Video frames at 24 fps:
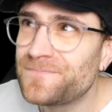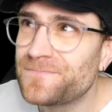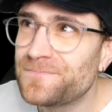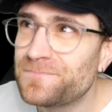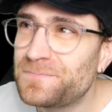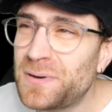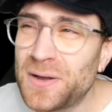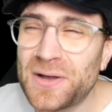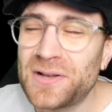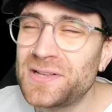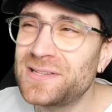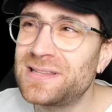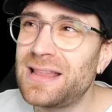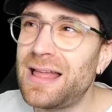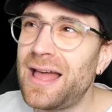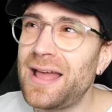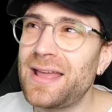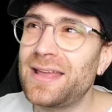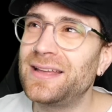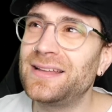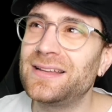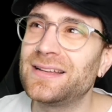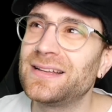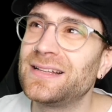Because,
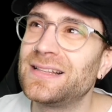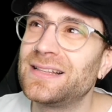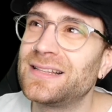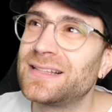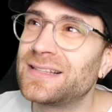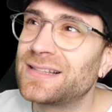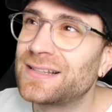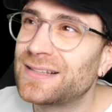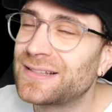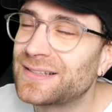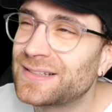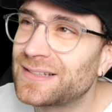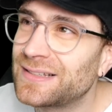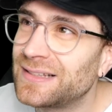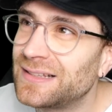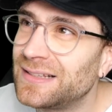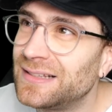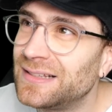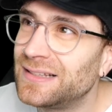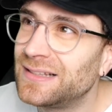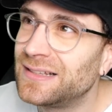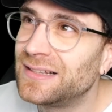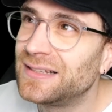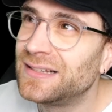like,
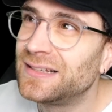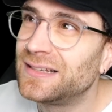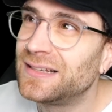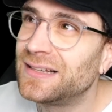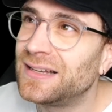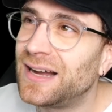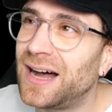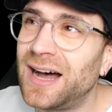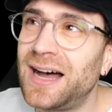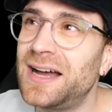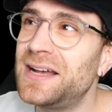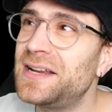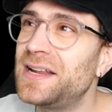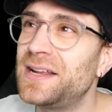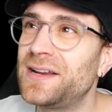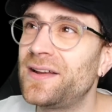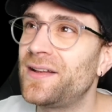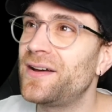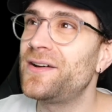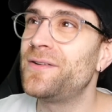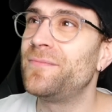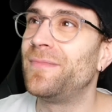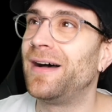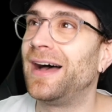I don't
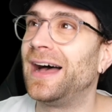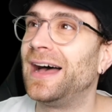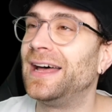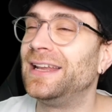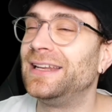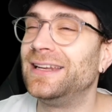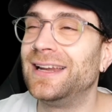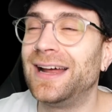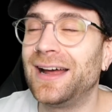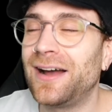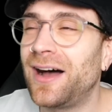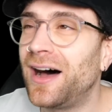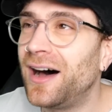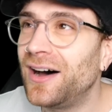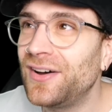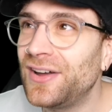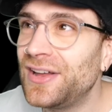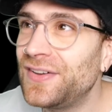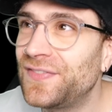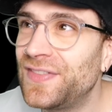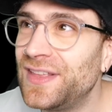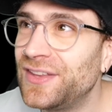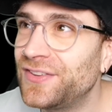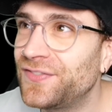know, man. Now,
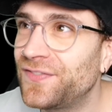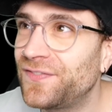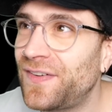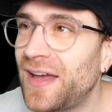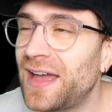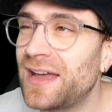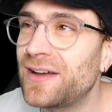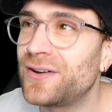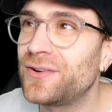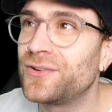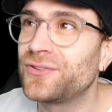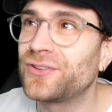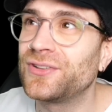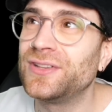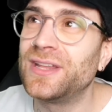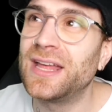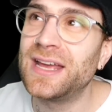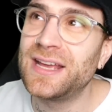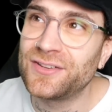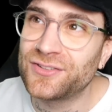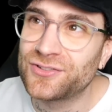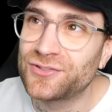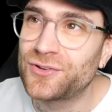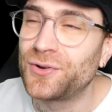if this fails and
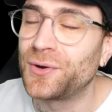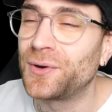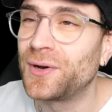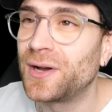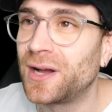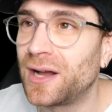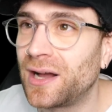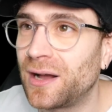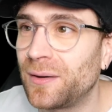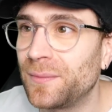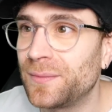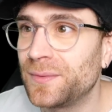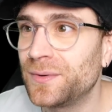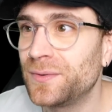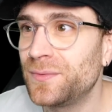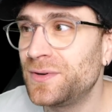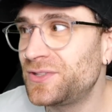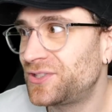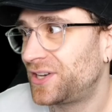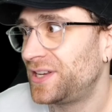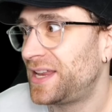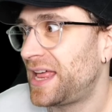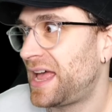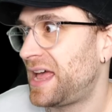they screw it up,
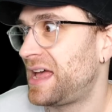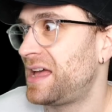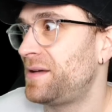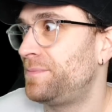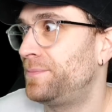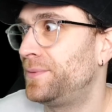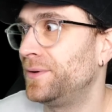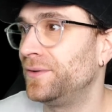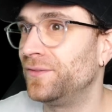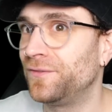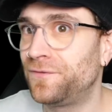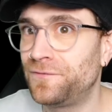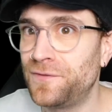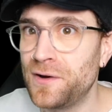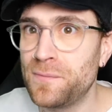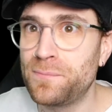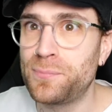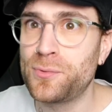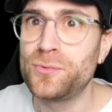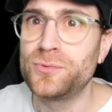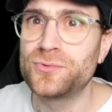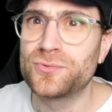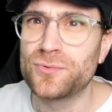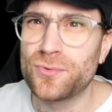which can happen,
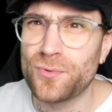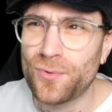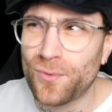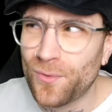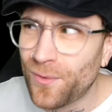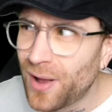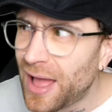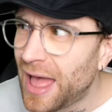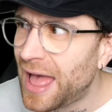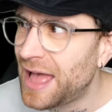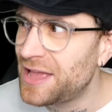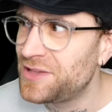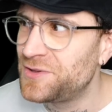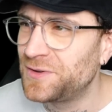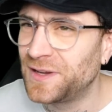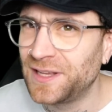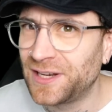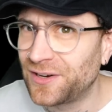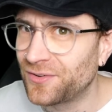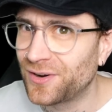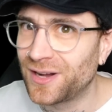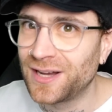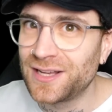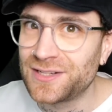football's rare you
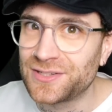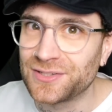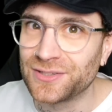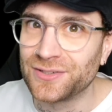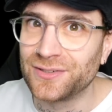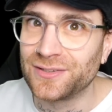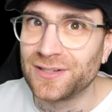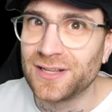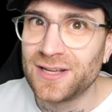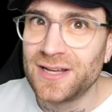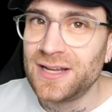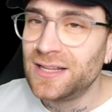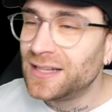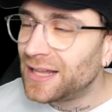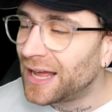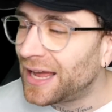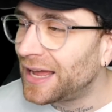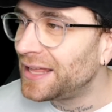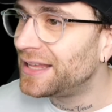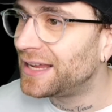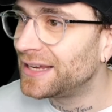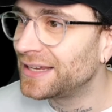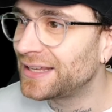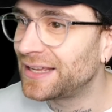get it right, dude.
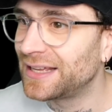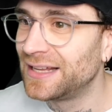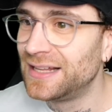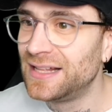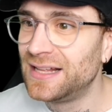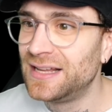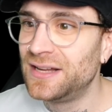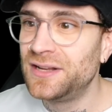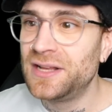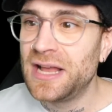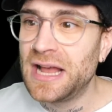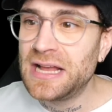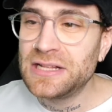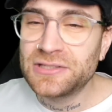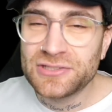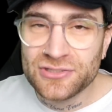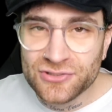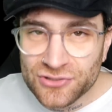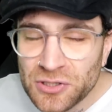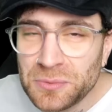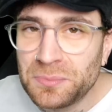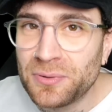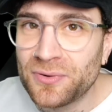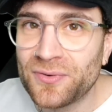Like, it's
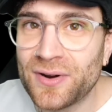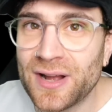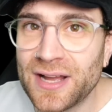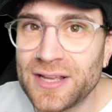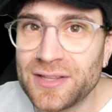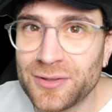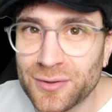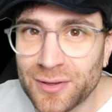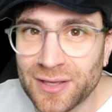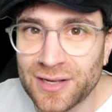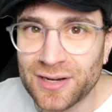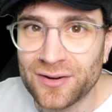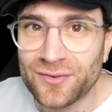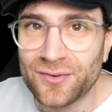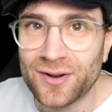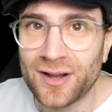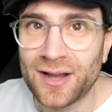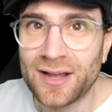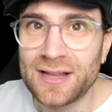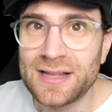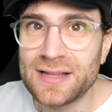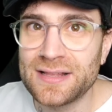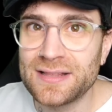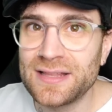super rare you get it
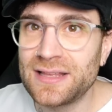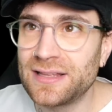right.